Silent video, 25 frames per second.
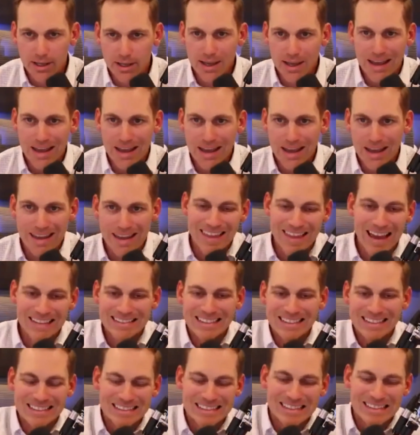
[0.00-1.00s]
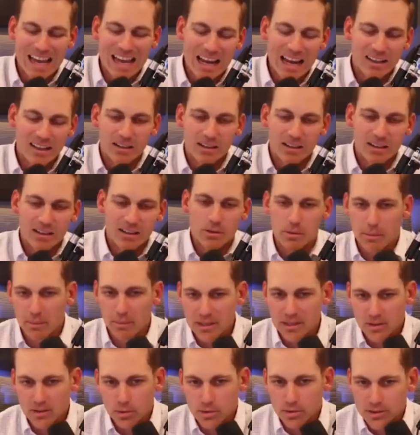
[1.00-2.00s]
And that's exactly what my
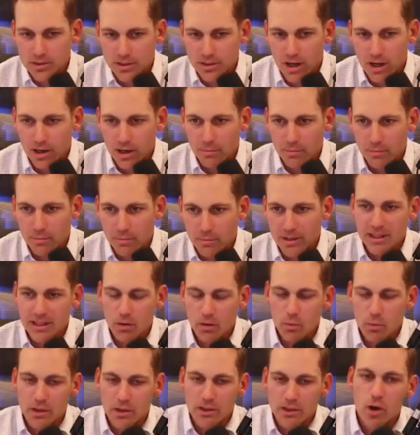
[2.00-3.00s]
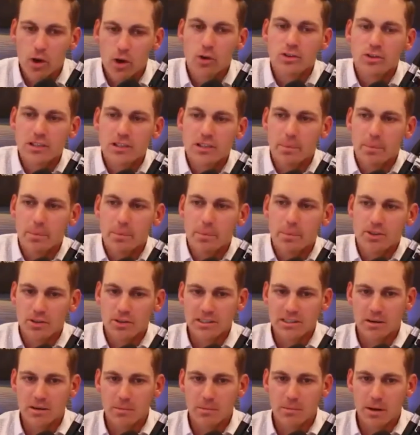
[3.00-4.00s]
mentor was talking about. He's like, when those opportunities
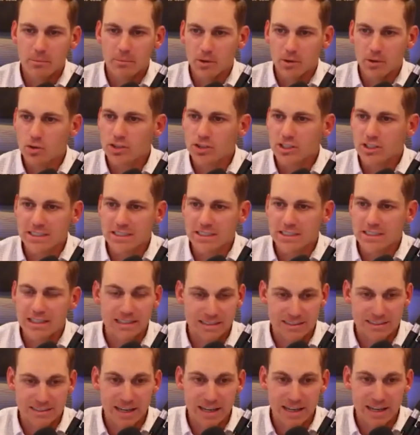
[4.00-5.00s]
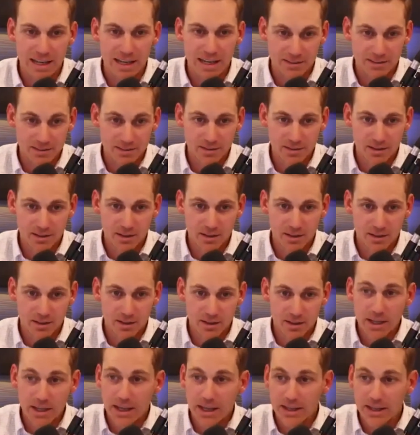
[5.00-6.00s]
come up, you just need to say yes
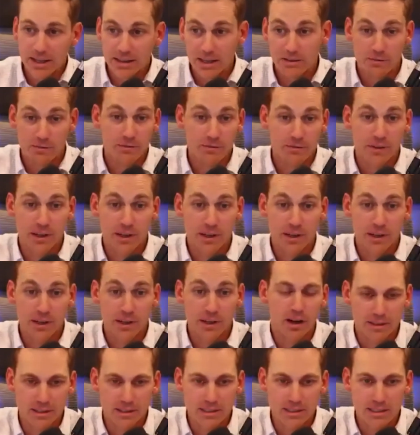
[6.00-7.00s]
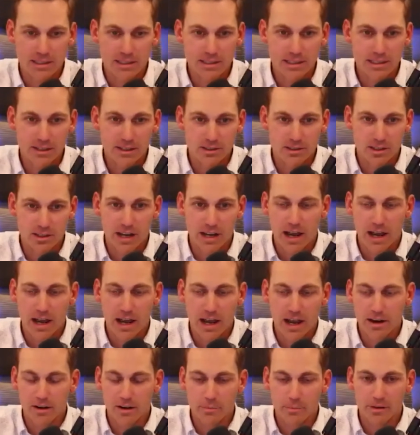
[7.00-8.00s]
and then figure out the details on how you're going
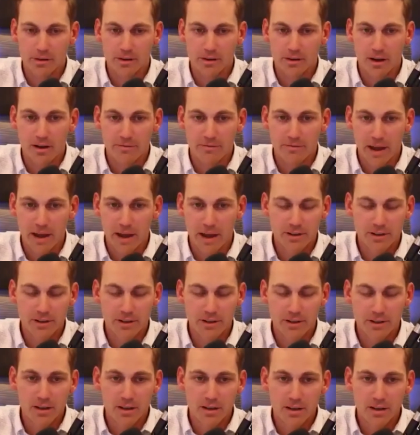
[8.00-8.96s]
to pull it off after.